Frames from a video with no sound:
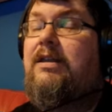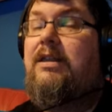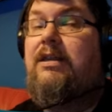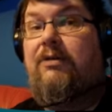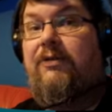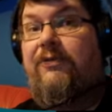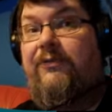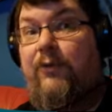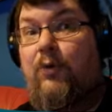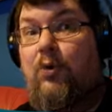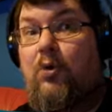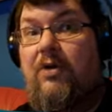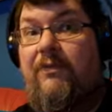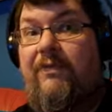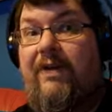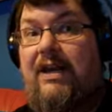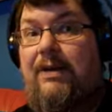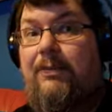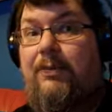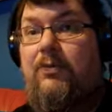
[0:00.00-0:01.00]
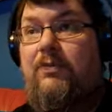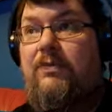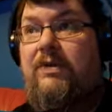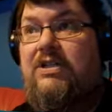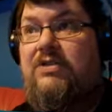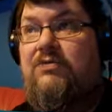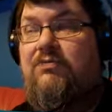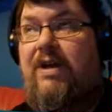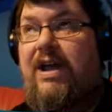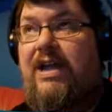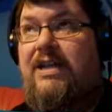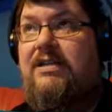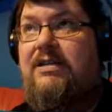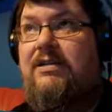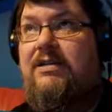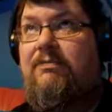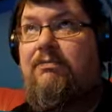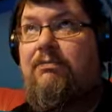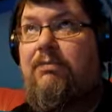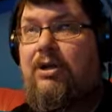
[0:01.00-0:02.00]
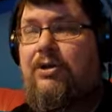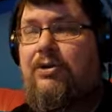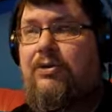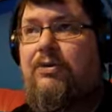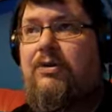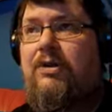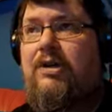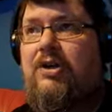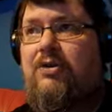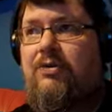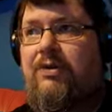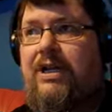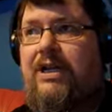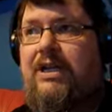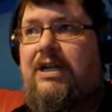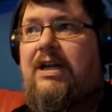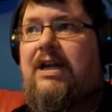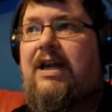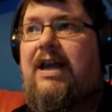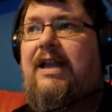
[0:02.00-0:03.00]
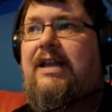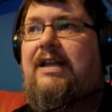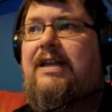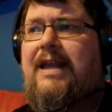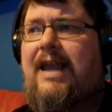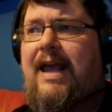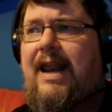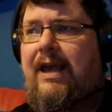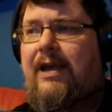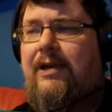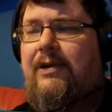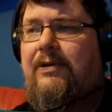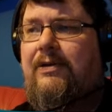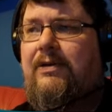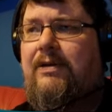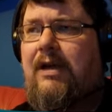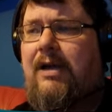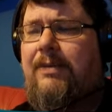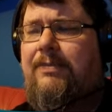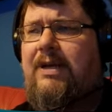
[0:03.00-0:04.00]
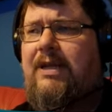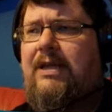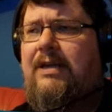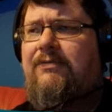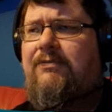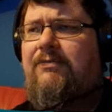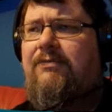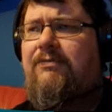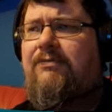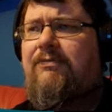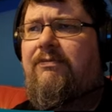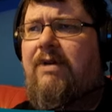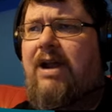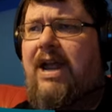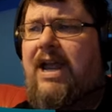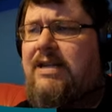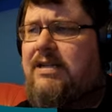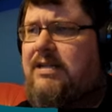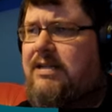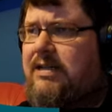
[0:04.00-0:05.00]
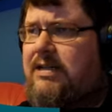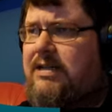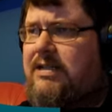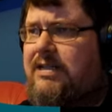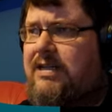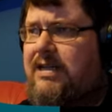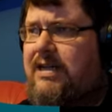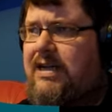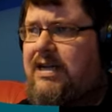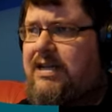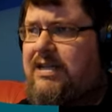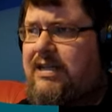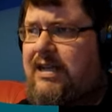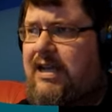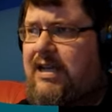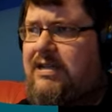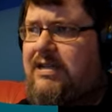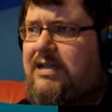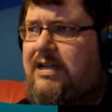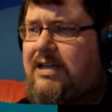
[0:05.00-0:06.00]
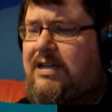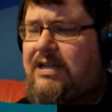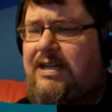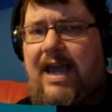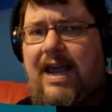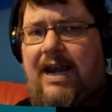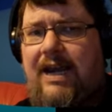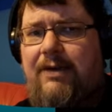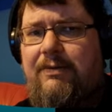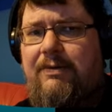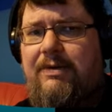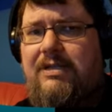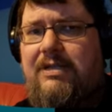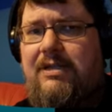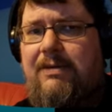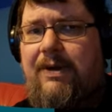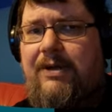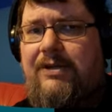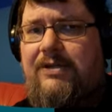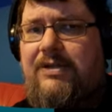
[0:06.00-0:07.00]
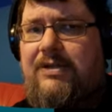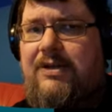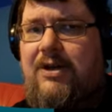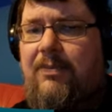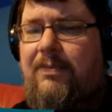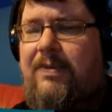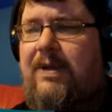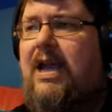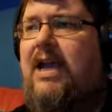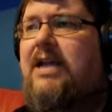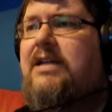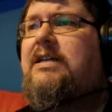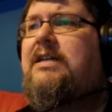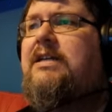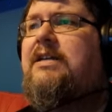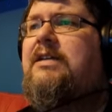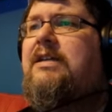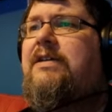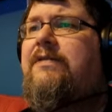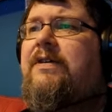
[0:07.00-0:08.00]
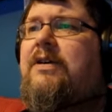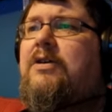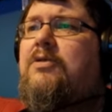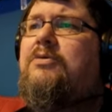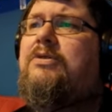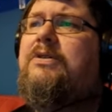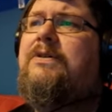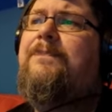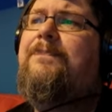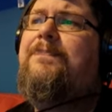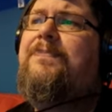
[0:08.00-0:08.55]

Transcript: There are four available there's red, blue, green, and yellow. I believe red is the easiest, and yellow is the most complicated and difficult.